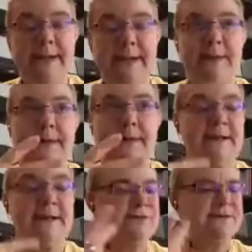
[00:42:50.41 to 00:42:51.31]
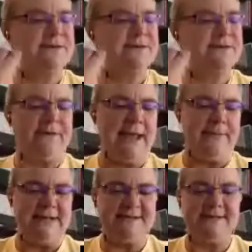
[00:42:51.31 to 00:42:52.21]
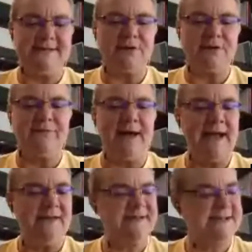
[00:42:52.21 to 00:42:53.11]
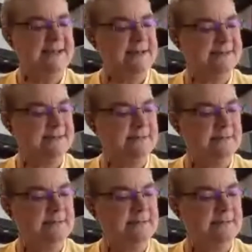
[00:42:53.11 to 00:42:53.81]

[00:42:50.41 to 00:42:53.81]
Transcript: because I forget how many seasons there are, 5, 6,